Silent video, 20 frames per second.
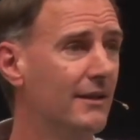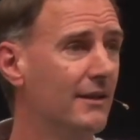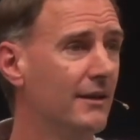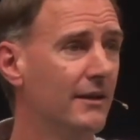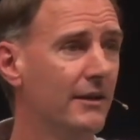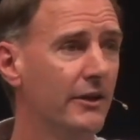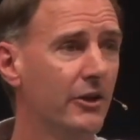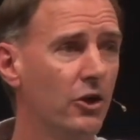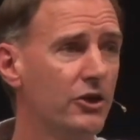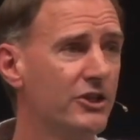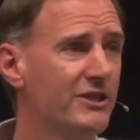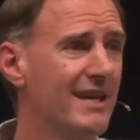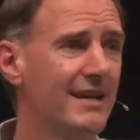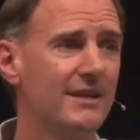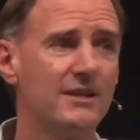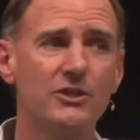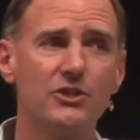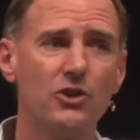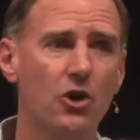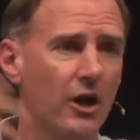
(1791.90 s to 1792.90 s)
You know, just that
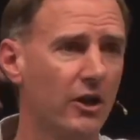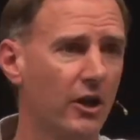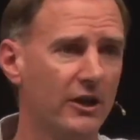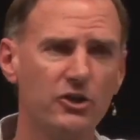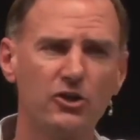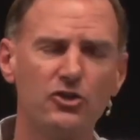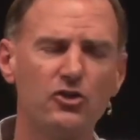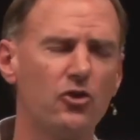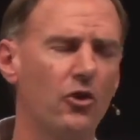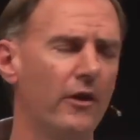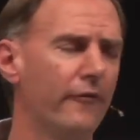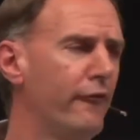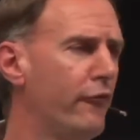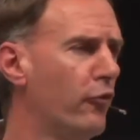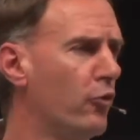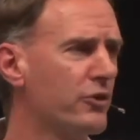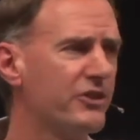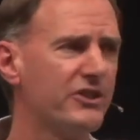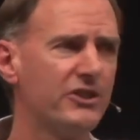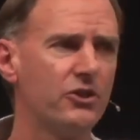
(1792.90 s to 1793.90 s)
desire, like, to try and
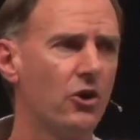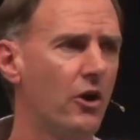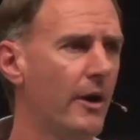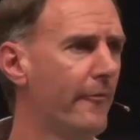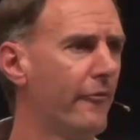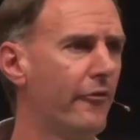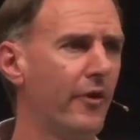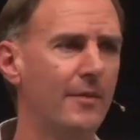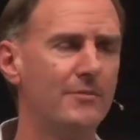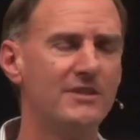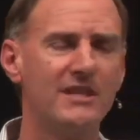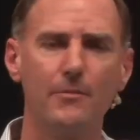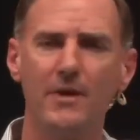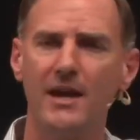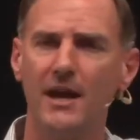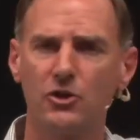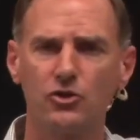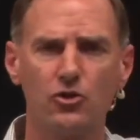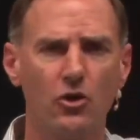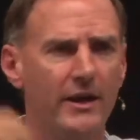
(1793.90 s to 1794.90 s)
force the time frame
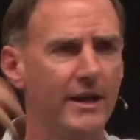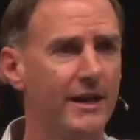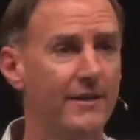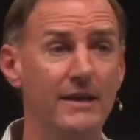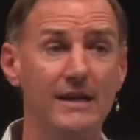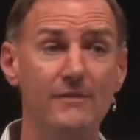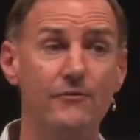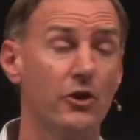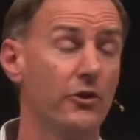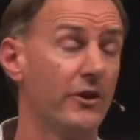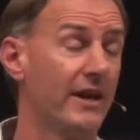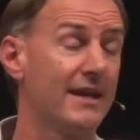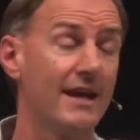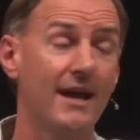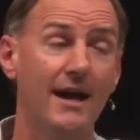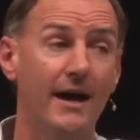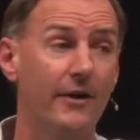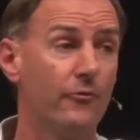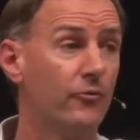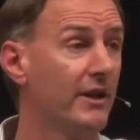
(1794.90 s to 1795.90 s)
somehow, even though they
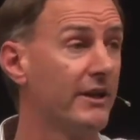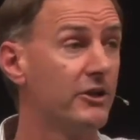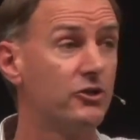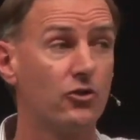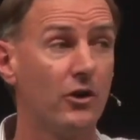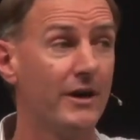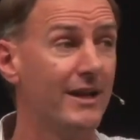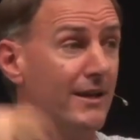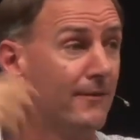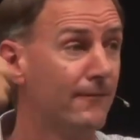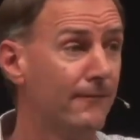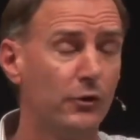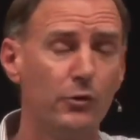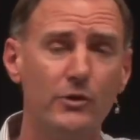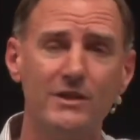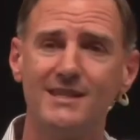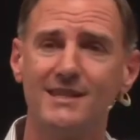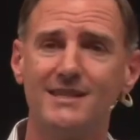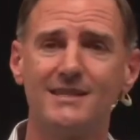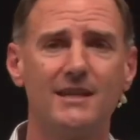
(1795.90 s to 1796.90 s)
can't really, try and
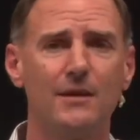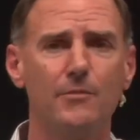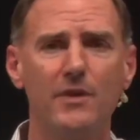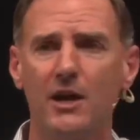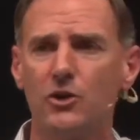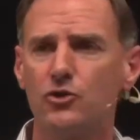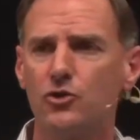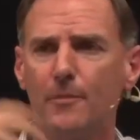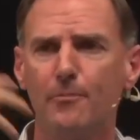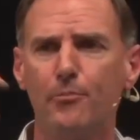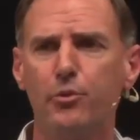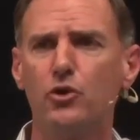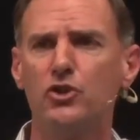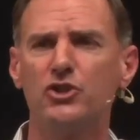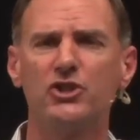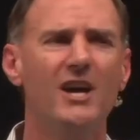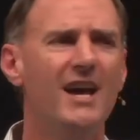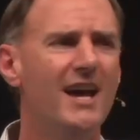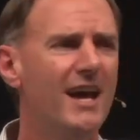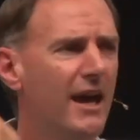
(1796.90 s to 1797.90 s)
influence it somehow, try and
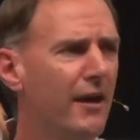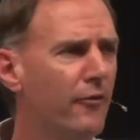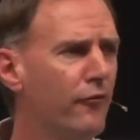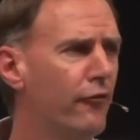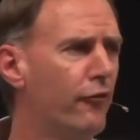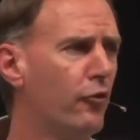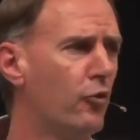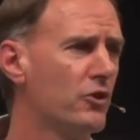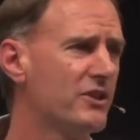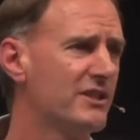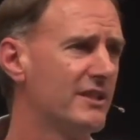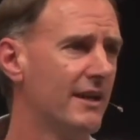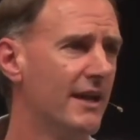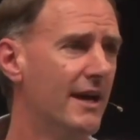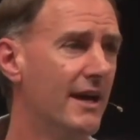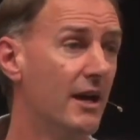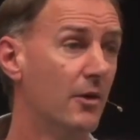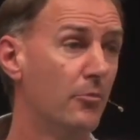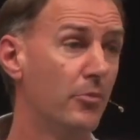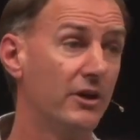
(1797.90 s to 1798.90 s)
push and force it.
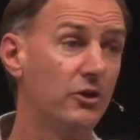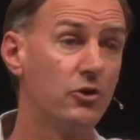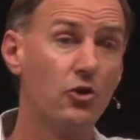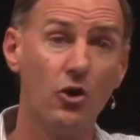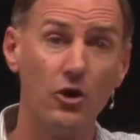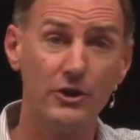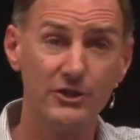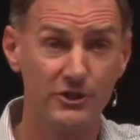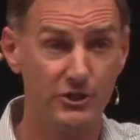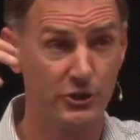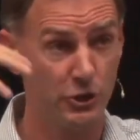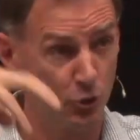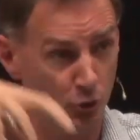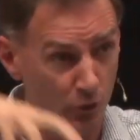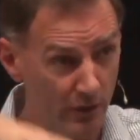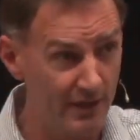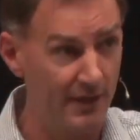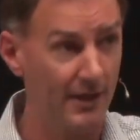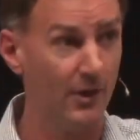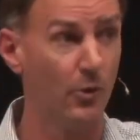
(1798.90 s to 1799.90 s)
But God's doing a